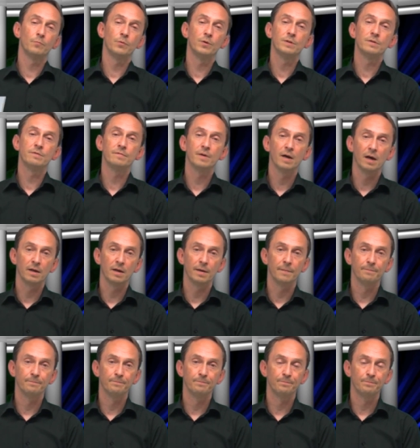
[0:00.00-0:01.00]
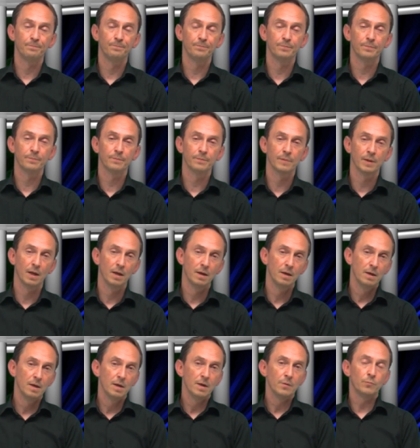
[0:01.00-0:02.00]
PrinterVana.
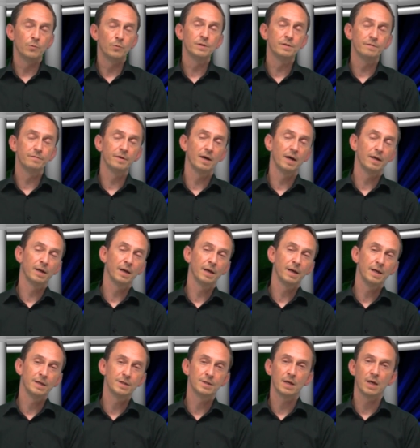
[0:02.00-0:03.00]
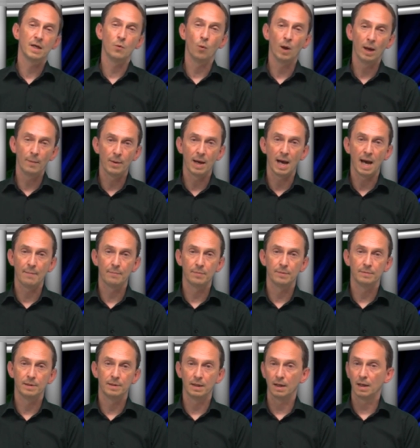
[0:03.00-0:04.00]
PrinterVana is a web app
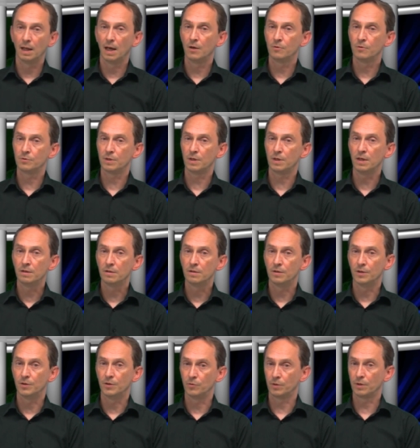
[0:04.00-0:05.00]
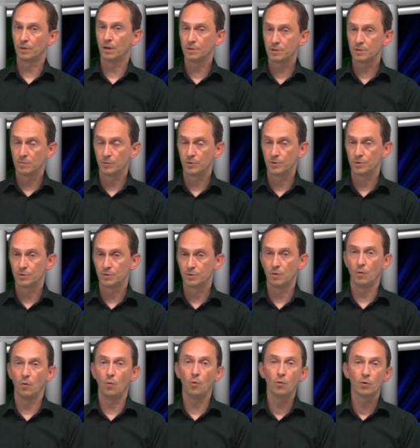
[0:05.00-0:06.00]
that allows either your customers
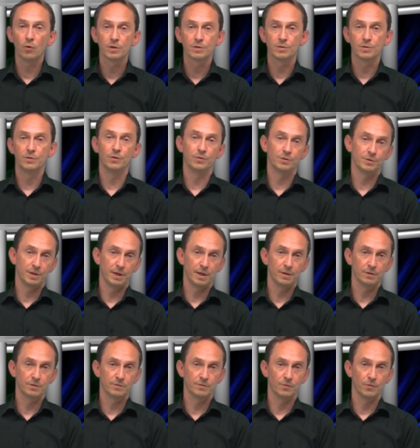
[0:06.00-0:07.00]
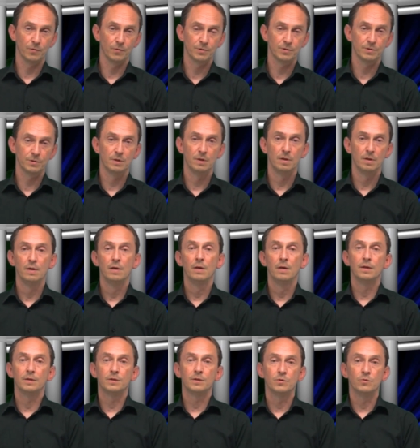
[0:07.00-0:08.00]
or your sales force
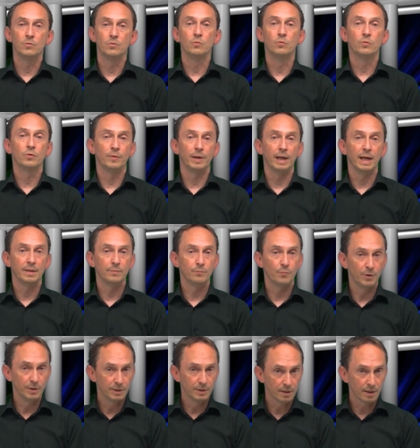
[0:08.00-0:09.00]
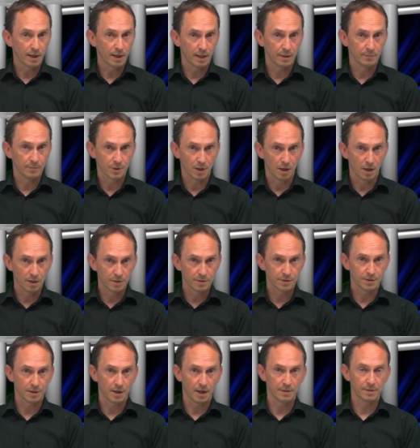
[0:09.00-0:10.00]
to create printed items on
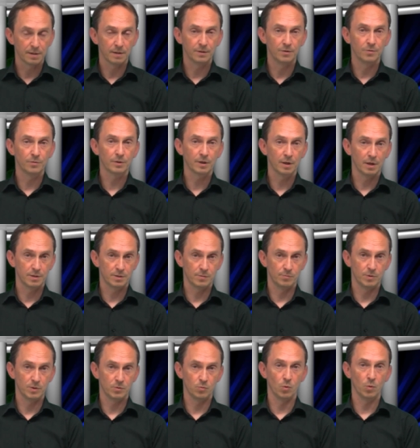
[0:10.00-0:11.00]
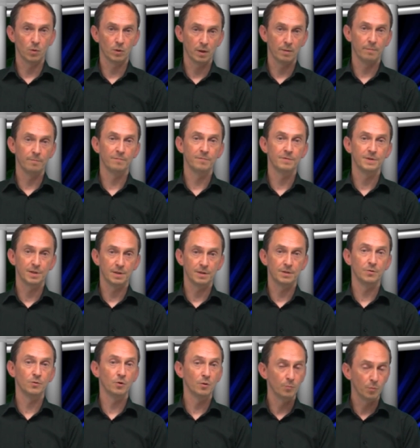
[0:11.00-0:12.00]
site that your customers will come visit
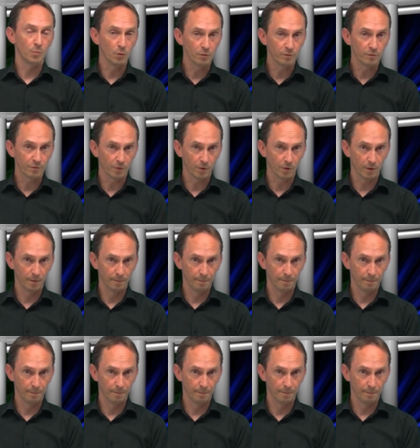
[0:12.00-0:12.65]
your booth for.